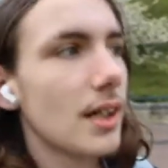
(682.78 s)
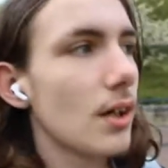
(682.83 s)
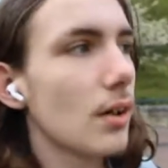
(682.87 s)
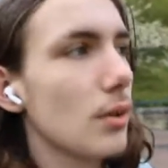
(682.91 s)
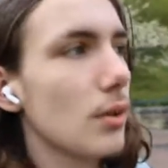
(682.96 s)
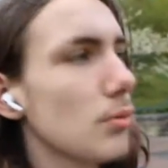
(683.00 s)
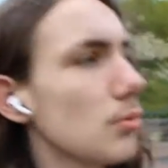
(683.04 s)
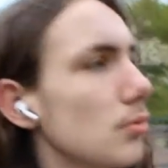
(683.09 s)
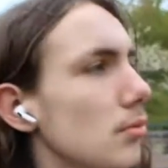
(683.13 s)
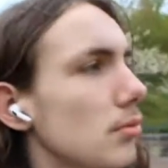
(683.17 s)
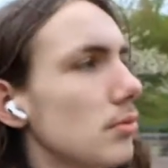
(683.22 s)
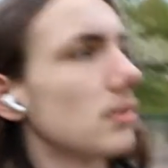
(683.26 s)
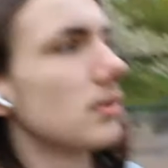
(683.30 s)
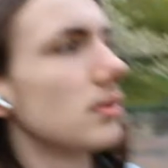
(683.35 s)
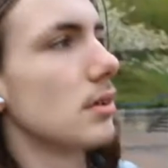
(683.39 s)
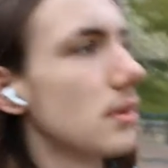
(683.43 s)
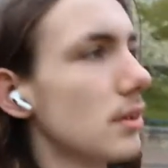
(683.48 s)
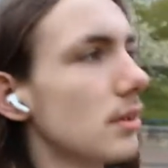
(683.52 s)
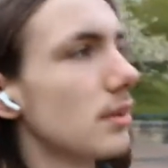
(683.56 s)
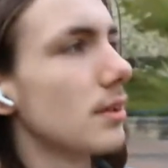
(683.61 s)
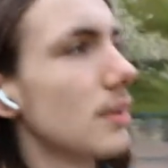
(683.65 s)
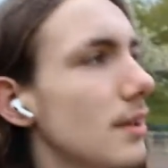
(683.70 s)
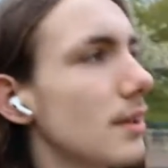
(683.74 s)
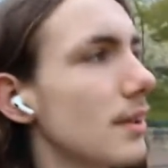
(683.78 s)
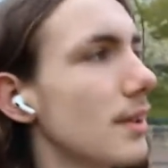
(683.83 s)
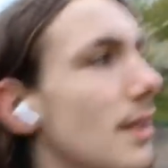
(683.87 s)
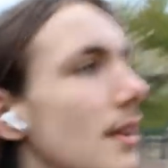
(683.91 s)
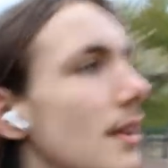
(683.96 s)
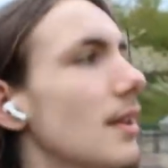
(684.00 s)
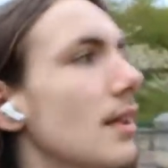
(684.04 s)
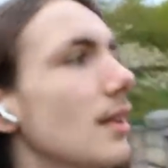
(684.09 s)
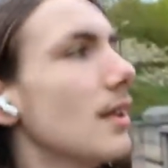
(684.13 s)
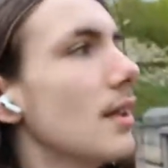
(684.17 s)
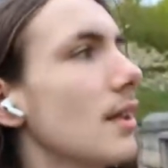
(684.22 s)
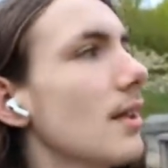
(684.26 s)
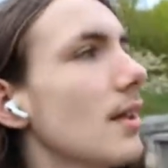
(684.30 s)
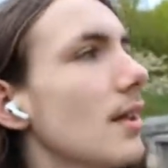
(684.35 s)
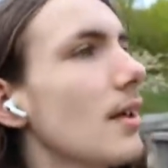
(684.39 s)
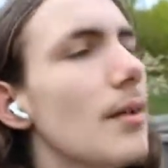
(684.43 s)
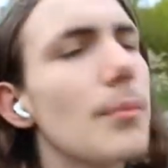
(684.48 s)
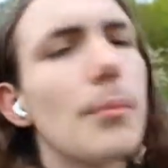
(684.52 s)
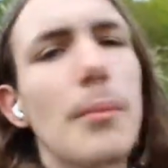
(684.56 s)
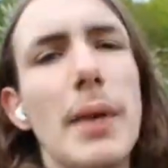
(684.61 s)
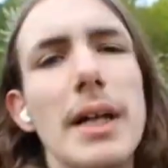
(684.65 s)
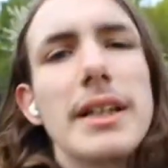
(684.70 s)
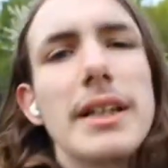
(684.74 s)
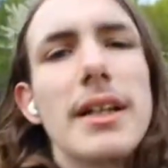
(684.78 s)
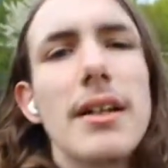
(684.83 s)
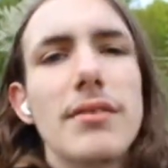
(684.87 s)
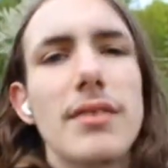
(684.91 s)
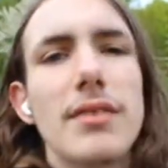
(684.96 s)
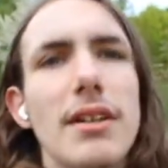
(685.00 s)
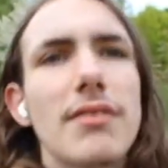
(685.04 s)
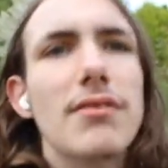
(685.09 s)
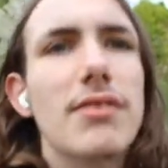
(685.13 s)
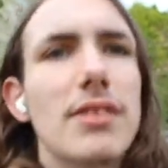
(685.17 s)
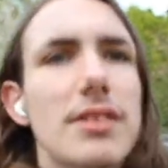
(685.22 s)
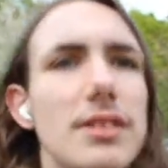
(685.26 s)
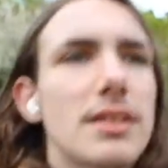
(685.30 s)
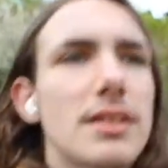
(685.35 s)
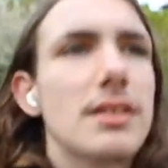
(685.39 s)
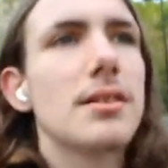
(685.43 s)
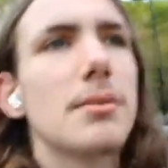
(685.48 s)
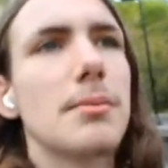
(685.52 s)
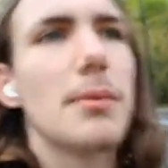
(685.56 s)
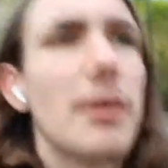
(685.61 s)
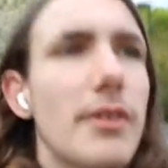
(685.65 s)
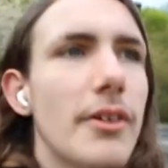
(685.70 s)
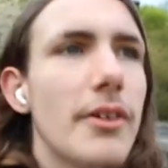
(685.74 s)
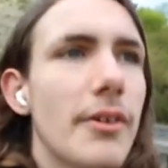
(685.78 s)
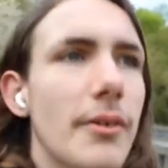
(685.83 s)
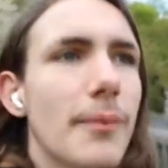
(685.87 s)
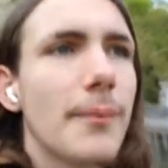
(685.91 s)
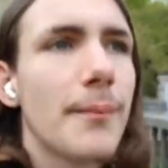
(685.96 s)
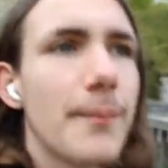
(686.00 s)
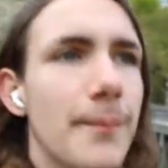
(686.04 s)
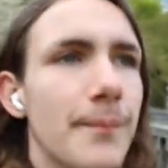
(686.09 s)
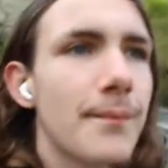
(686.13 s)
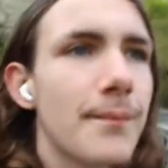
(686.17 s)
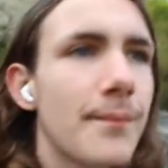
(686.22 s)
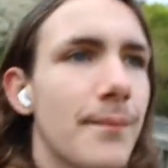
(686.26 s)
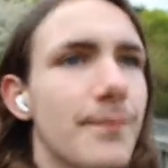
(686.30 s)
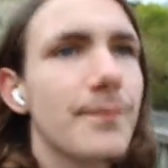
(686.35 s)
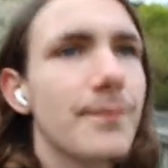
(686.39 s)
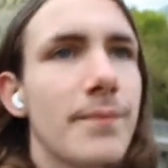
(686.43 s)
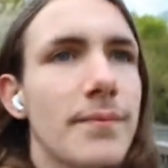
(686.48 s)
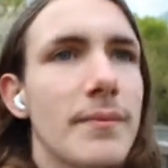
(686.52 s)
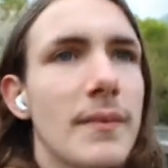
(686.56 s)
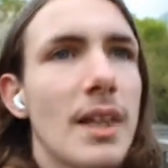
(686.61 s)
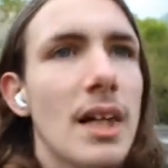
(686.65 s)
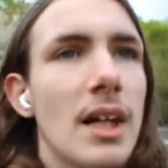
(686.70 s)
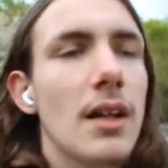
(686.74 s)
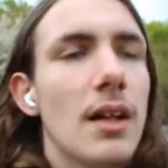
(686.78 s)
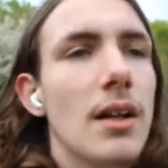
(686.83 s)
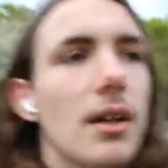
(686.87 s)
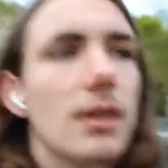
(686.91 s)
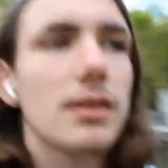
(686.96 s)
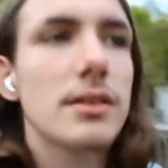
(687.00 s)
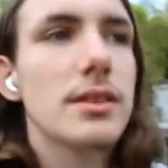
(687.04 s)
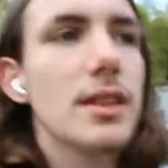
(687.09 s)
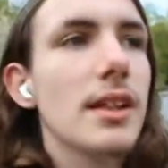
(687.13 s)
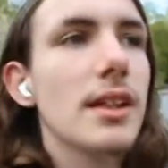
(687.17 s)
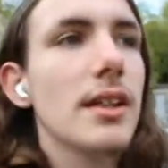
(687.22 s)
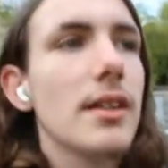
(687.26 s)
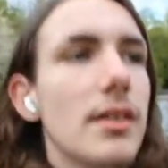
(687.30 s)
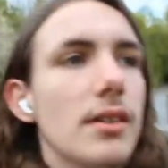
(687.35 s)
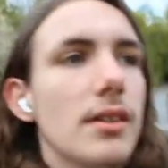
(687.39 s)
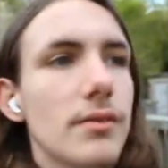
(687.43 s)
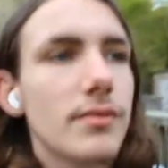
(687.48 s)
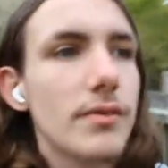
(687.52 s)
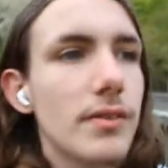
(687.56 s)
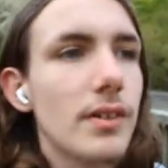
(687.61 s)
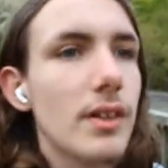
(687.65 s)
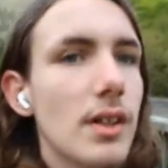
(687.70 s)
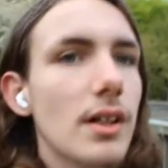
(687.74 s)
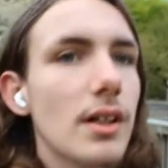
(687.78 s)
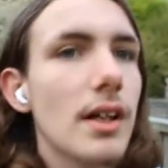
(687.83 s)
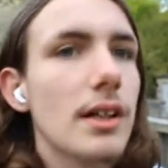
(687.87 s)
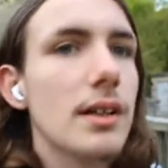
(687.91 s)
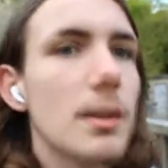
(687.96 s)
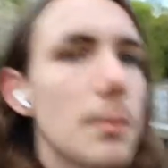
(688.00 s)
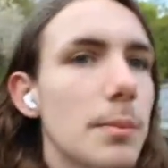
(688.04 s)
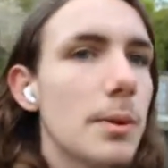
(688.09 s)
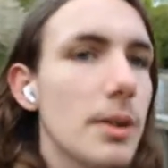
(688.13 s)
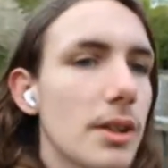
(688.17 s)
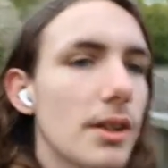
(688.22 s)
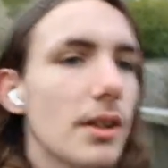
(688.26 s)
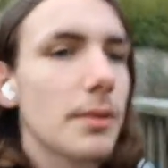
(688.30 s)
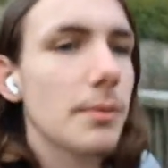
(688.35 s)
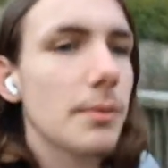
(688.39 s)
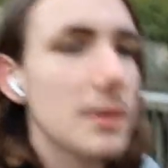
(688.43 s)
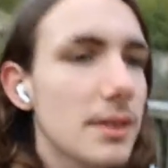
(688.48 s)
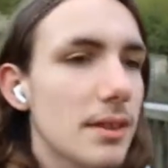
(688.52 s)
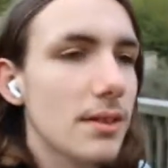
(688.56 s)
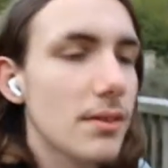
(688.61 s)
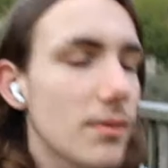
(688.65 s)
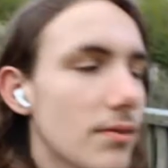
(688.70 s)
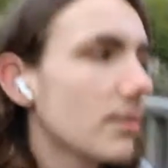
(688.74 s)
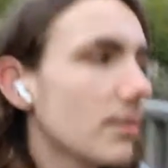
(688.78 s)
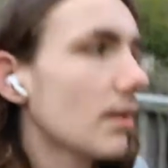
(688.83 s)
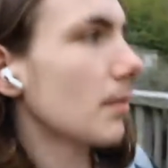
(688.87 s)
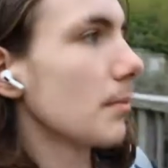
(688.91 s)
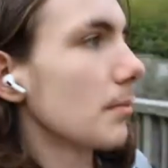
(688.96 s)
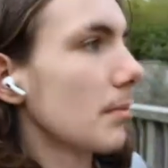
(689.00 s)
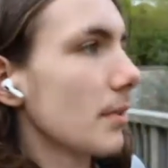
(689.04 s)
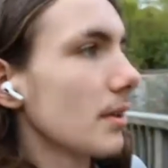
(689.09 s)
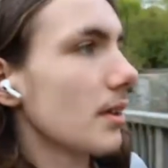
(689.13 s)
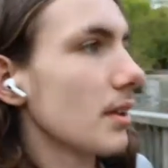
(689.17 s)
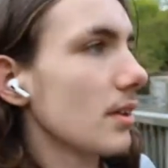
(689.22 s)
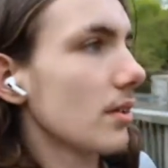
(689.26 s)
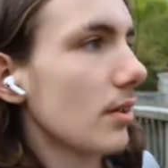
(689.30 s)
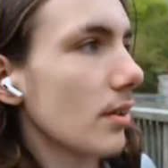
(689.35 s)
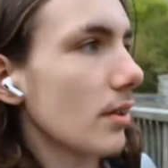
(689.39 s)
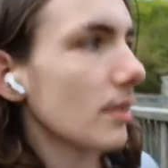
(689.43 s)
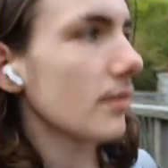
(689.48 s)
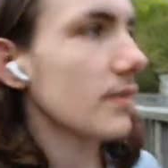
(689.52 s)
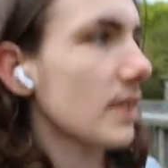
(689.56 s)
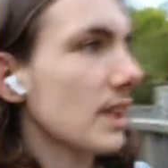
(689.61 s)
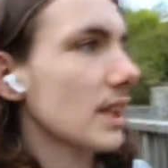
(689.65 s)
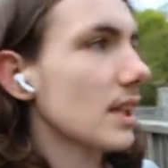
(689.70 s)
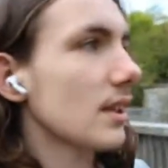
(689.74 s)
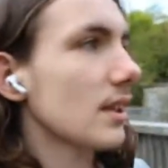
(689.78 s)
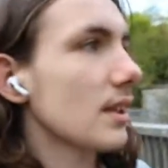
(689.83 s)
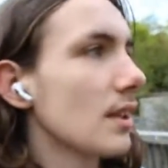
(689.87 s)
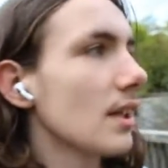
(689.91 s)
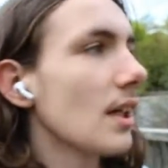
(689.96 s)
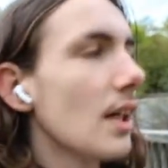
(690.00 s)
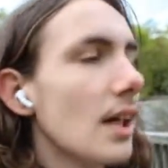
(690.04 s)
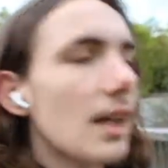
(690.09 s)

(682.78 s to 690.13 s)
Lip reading: Oh, might have that for tea tomorrow. Tea, for anybody who isn't from the north of England,